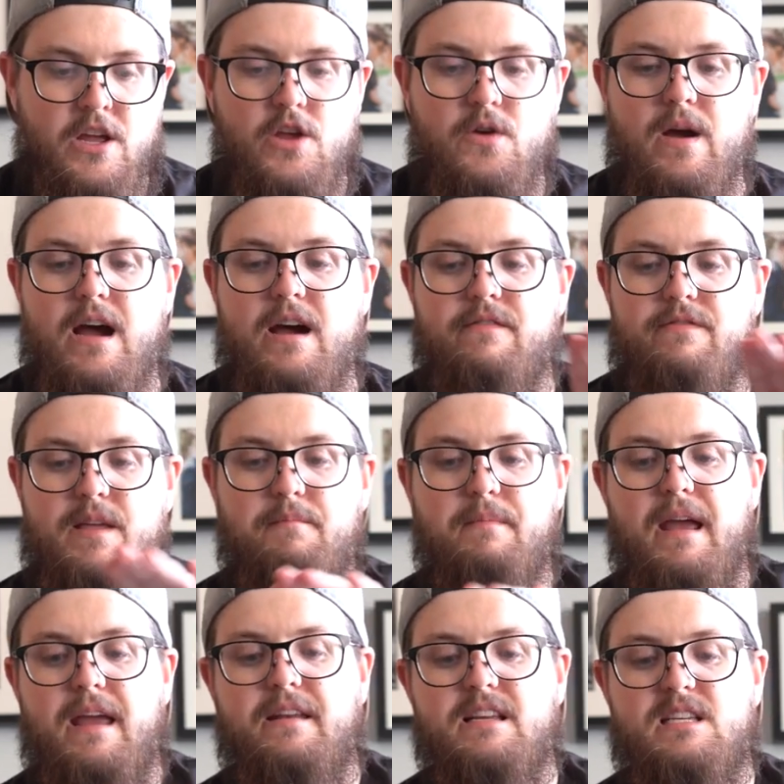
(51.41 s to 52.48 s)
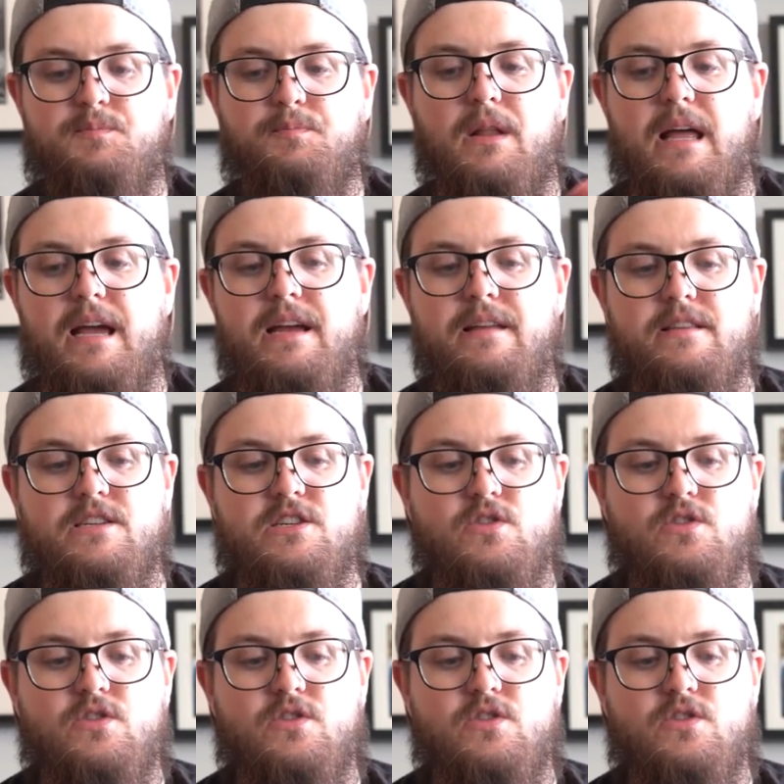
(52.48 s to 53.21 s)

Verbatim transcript: You have the main display, the